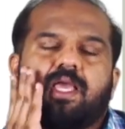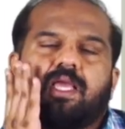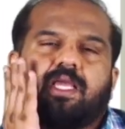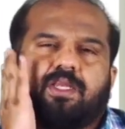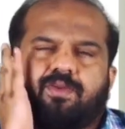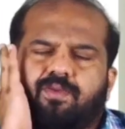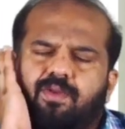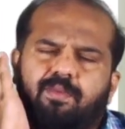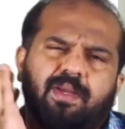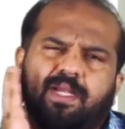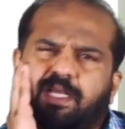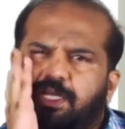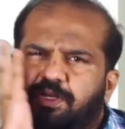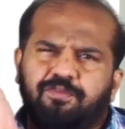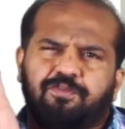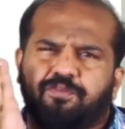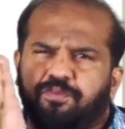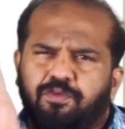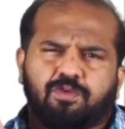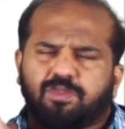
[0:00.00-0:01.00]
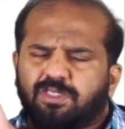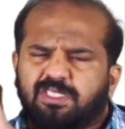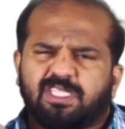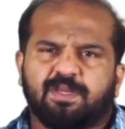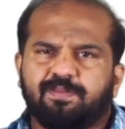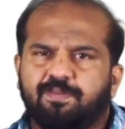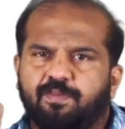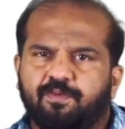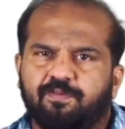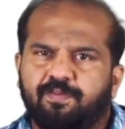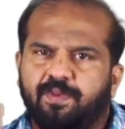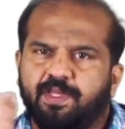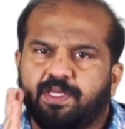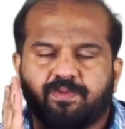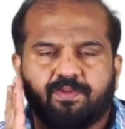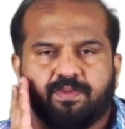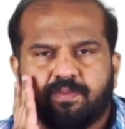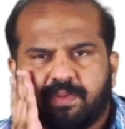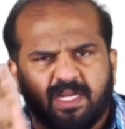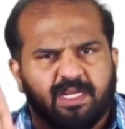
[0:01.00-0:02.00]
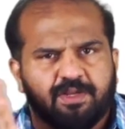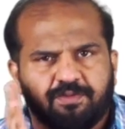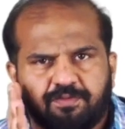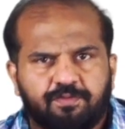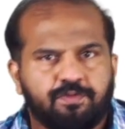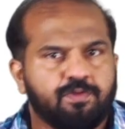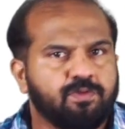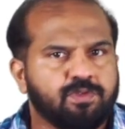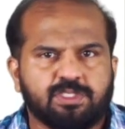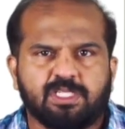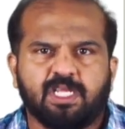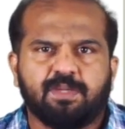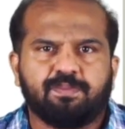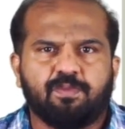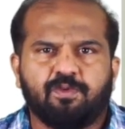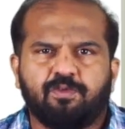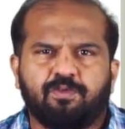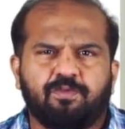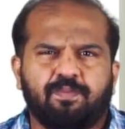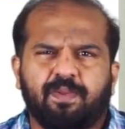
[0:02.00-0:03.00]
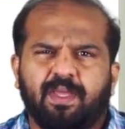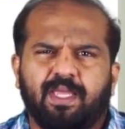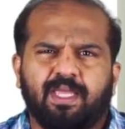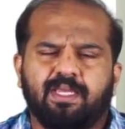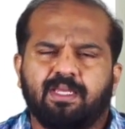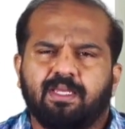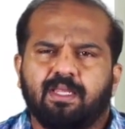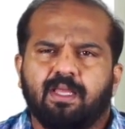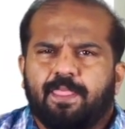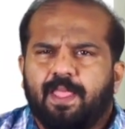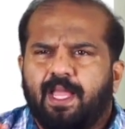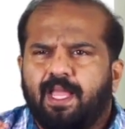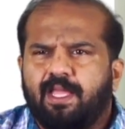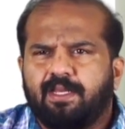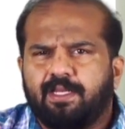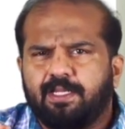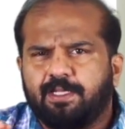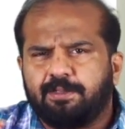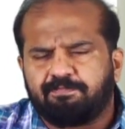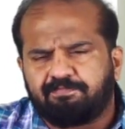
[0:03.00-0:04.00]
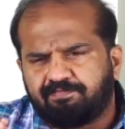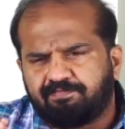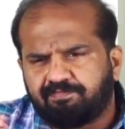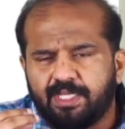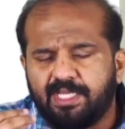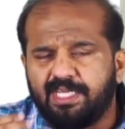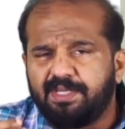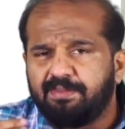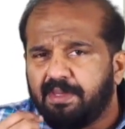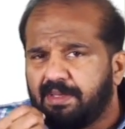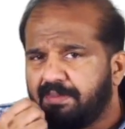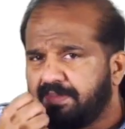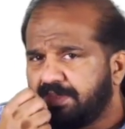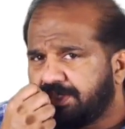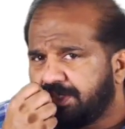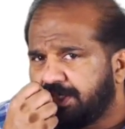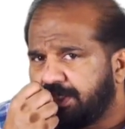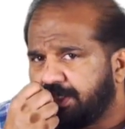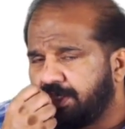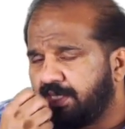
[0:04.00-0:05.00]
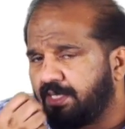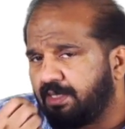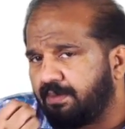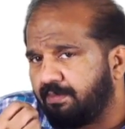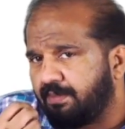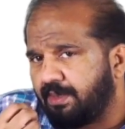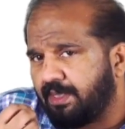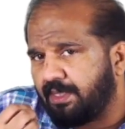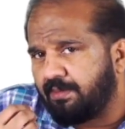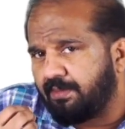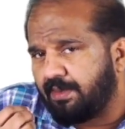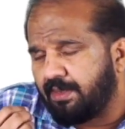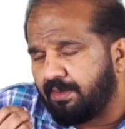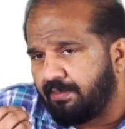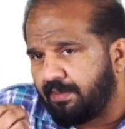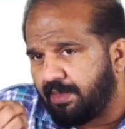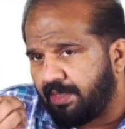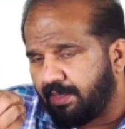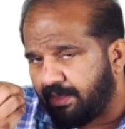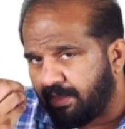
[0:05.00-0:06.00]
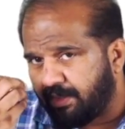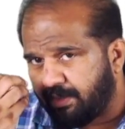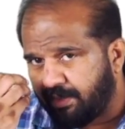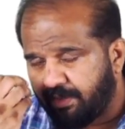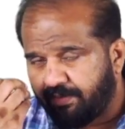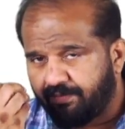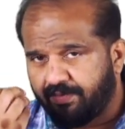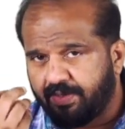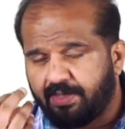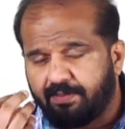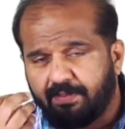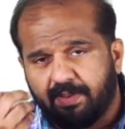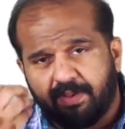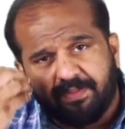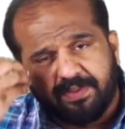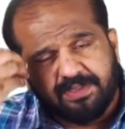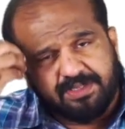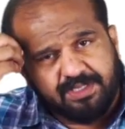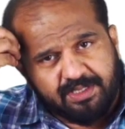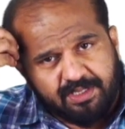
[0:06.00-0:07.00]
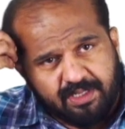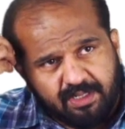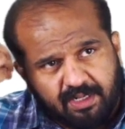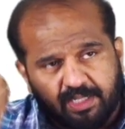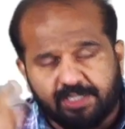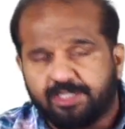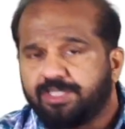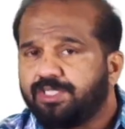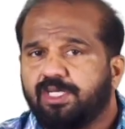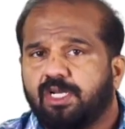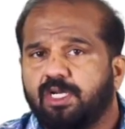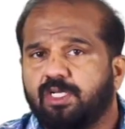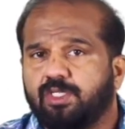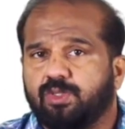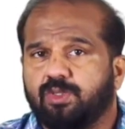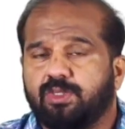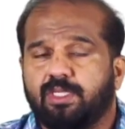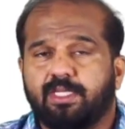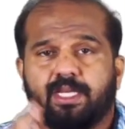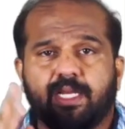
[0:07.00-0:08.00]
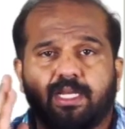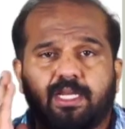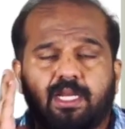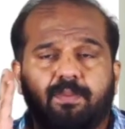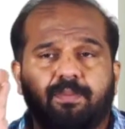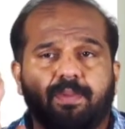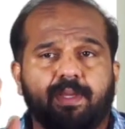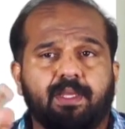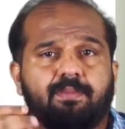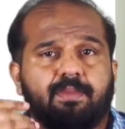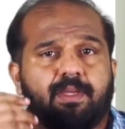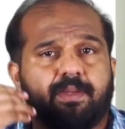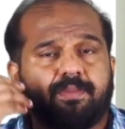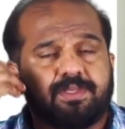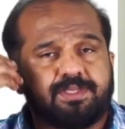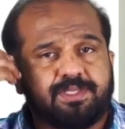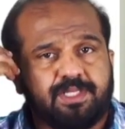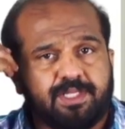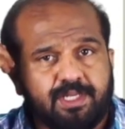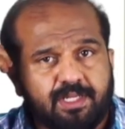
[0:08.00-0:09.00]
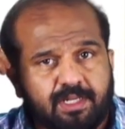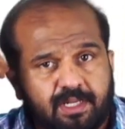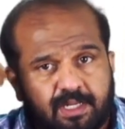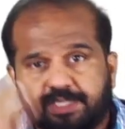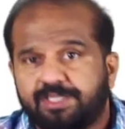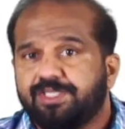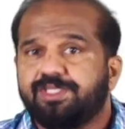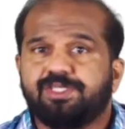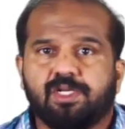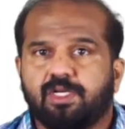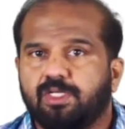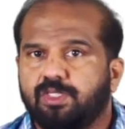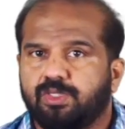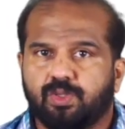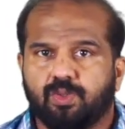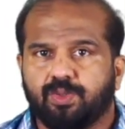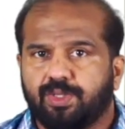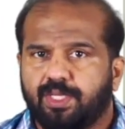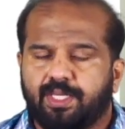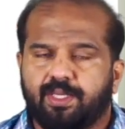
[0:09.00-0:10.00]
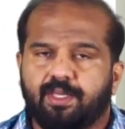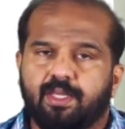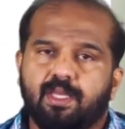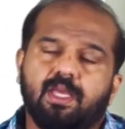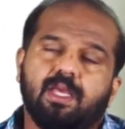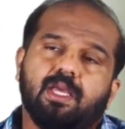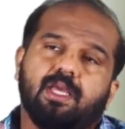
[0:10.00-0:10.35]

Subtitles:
It will be a diffuse type of pain. And it may be seen. It may be seen in rust also. The dental pain may be seen in rust also. Okay.